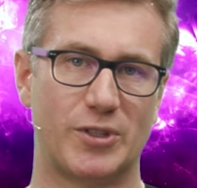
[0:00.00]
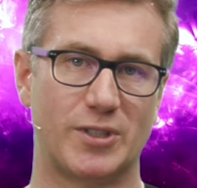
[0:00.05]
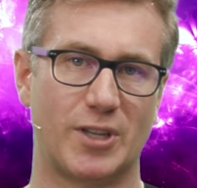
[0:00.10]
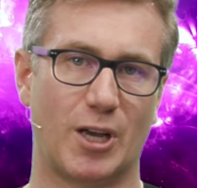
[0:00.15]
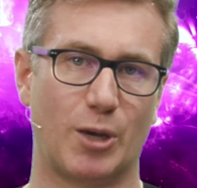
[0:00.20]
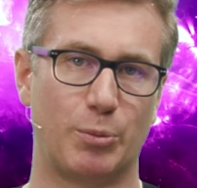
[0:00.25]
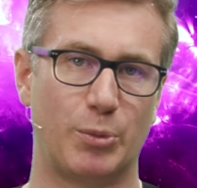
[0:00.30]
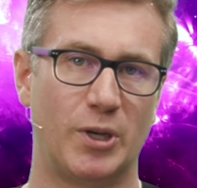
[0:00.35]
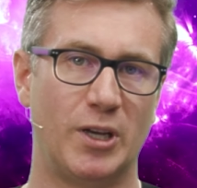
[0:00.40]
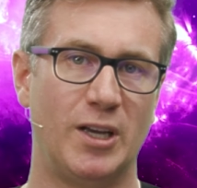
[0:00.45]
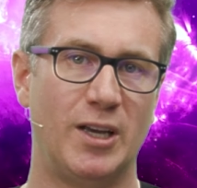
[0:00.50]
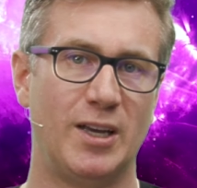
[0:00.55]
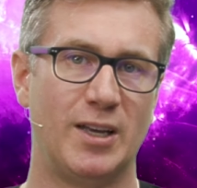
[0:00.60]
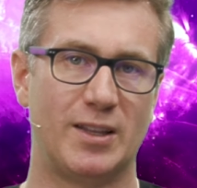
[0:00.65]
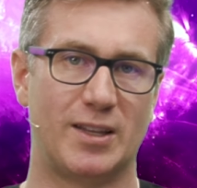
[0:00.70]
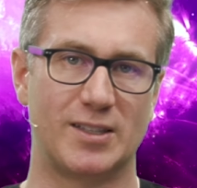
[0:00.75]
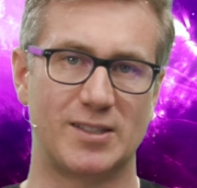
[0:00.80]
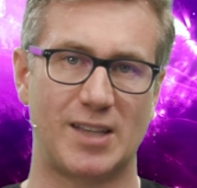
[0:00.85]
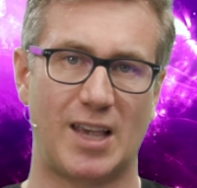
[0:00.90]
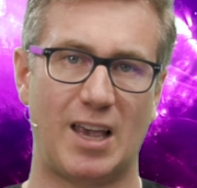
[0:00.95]
this up.
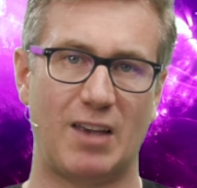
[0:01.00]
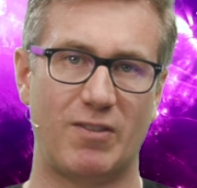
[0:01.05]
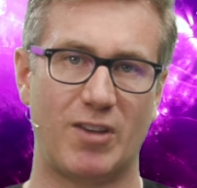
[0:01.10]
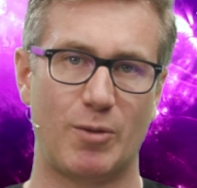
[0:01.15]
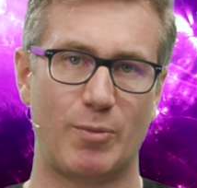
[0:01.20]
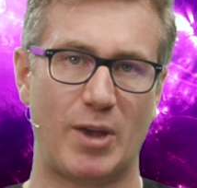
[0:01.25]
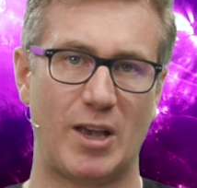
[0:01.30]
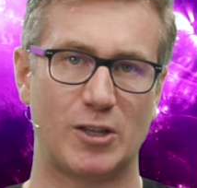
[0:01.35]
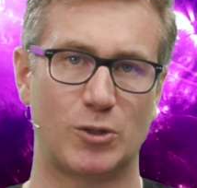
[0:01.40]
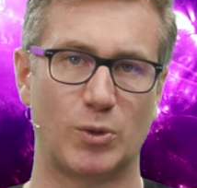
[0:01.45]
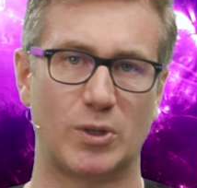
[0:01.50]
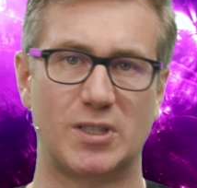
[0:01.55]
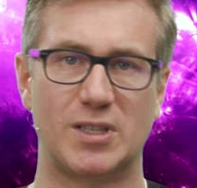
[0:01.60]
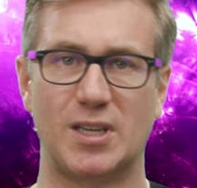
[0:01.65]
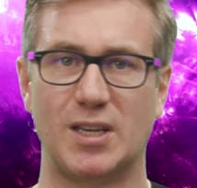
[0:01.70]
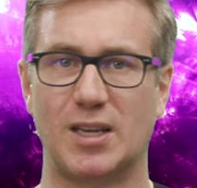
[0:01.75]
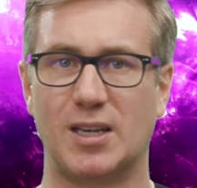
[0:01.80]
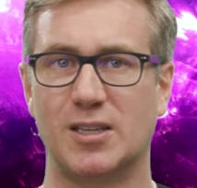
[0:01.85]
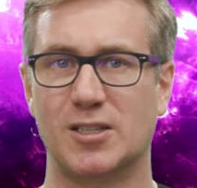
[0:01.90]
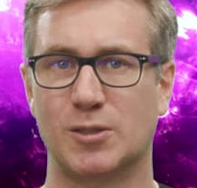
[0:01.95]
This KVM has what
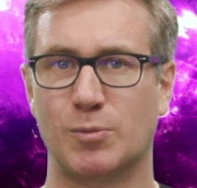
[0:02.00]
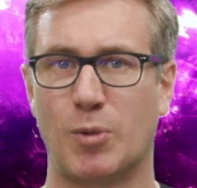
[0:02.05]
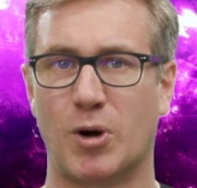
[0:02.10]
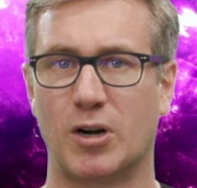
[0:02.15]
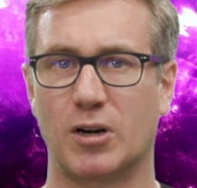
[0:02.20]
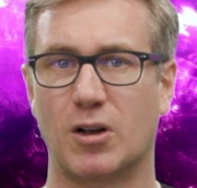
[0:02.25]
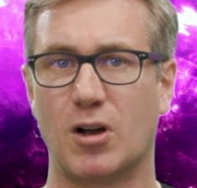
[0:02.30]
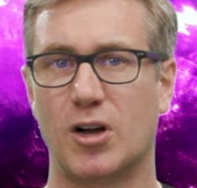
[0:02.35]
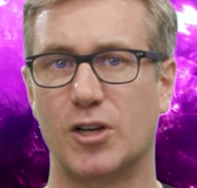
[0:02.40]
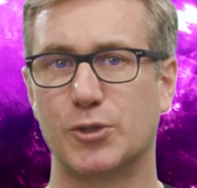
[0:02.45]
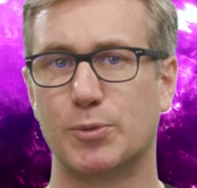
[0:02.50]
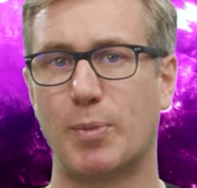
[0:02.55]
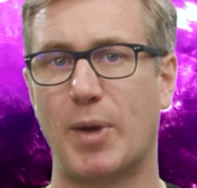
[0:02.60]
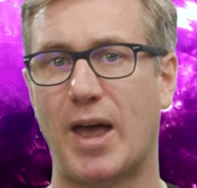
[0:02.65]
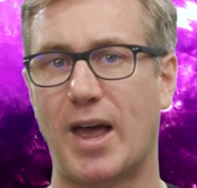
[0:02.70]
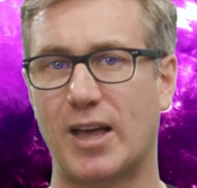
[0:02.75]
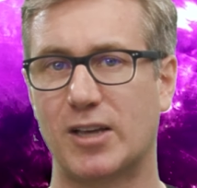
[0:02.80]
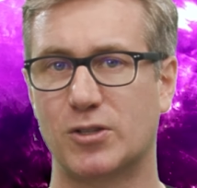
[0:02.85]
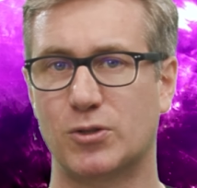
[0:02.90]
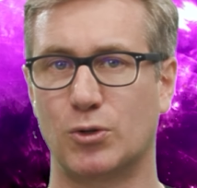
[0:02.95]
TESmart calls
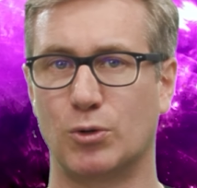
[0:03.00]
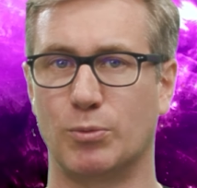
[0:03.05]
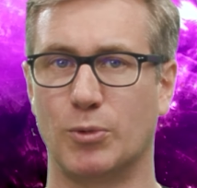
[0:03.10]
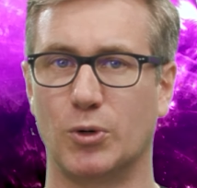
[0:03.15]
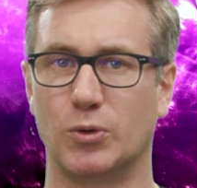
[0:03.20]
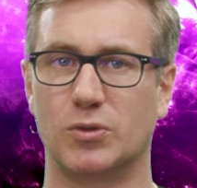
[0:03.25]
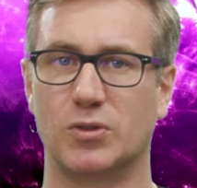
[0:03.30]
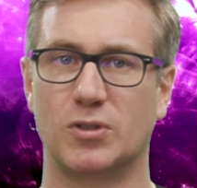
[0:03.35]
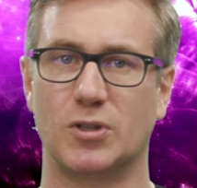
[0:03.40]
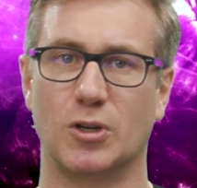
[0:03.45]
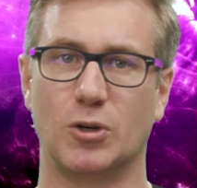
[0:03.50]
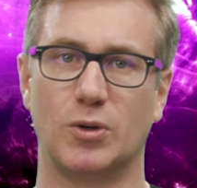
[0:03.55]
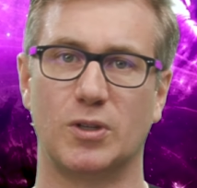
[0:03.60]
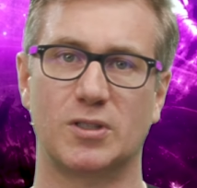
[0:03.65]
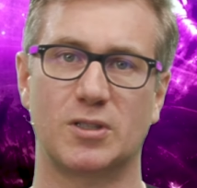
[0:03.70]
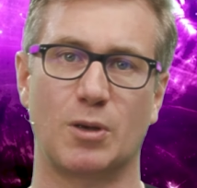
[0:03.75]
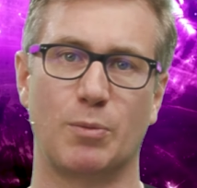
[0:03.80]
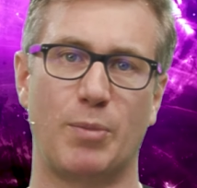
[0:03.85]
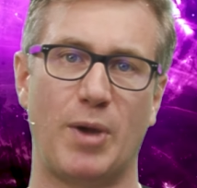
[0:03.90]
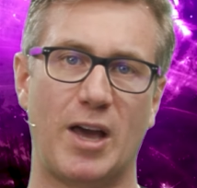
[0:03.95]
pass-through mode, so
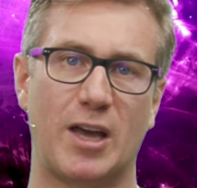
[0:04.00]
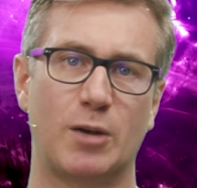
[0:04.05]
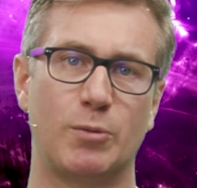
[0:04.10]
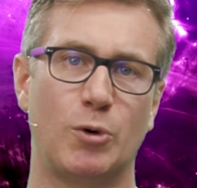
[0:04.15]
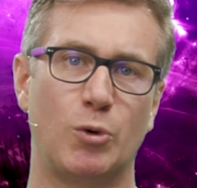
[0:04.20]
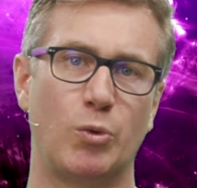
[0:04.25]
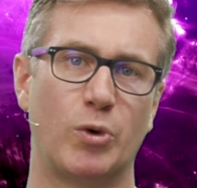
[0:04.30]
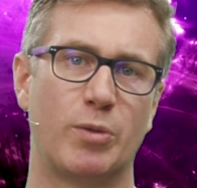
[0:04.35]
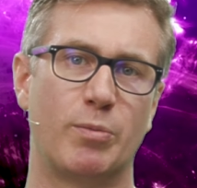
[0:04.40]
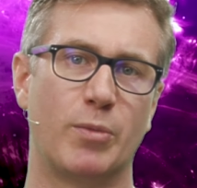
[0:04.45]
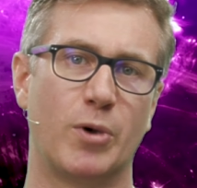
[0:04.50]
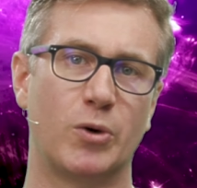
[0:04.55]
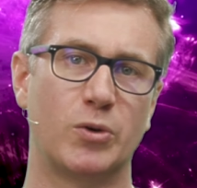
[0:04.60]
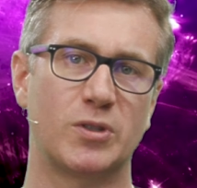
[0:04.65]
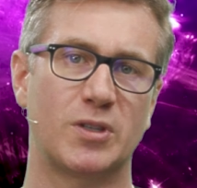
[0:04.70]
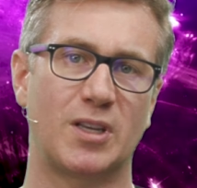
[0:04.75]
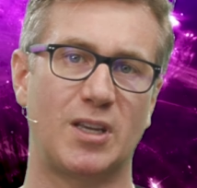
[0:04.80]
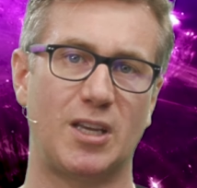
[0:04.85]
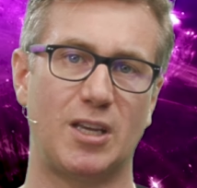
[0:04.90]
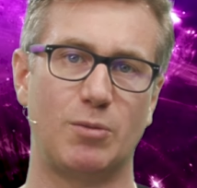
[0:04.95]
it's compatible with
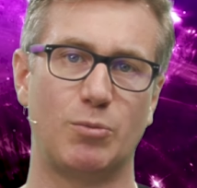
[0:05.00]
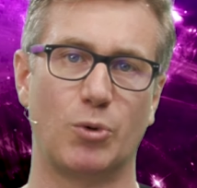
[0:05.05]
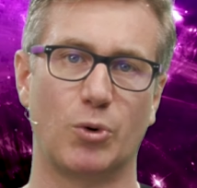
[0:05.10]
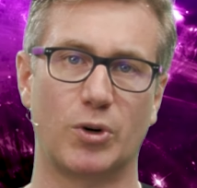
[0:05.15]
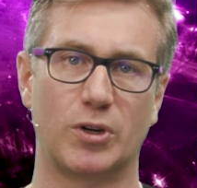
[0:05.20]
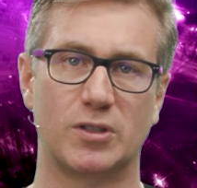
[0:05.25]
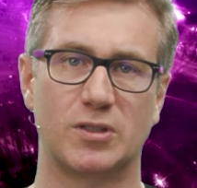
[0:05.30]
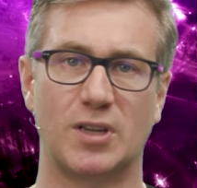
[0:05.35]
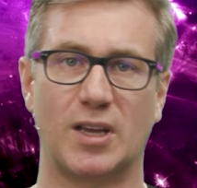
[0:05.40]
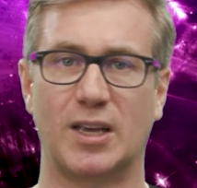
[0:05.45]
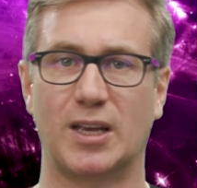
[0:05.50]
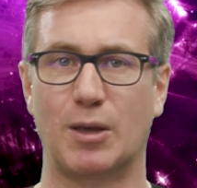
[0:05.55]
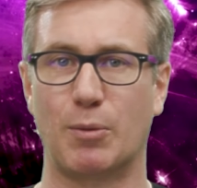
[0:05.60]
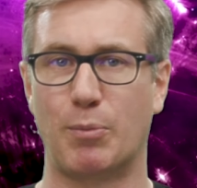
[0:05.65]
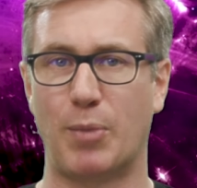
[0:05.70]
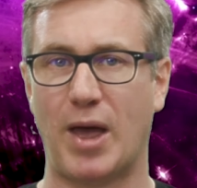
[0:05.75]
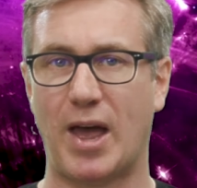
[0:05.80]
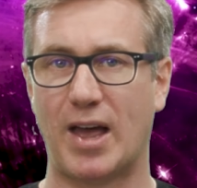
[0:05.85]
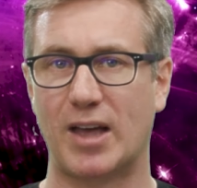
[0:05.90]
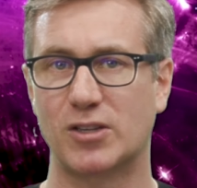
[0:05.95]
most keyboards and can
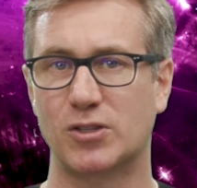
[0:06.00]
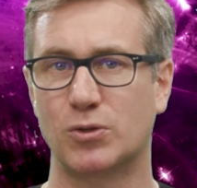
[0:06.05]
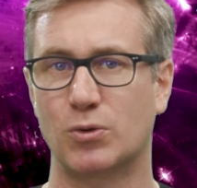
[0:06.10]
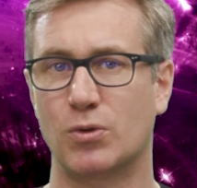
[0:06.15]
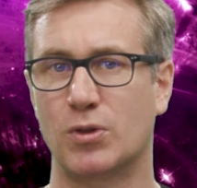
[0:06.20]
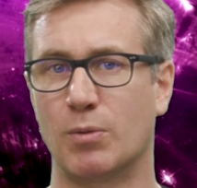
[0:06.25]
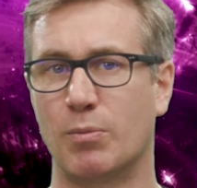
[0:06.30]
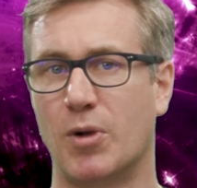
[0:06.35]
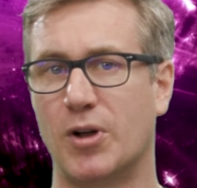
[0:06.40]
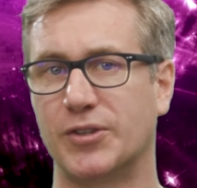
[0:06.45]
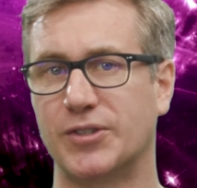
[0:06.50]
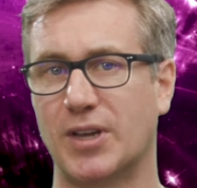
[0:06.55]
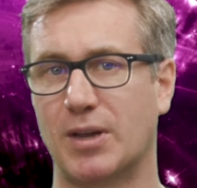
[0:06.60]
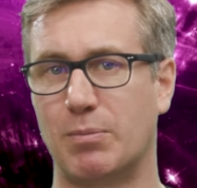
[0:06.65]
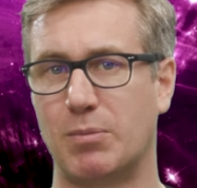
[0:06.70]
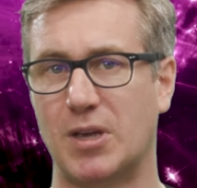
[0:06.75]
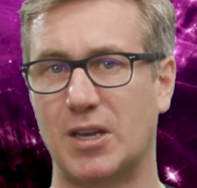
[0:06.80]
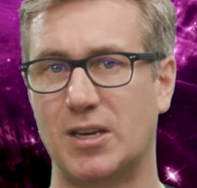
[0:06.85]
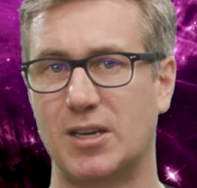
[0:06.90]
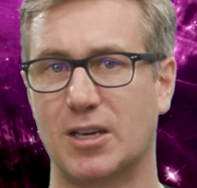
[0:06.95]
pass through the
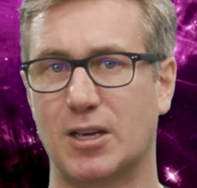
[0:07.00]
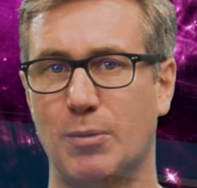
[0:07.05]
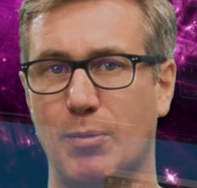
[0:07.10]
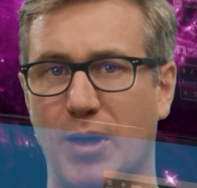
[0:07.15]
multimedia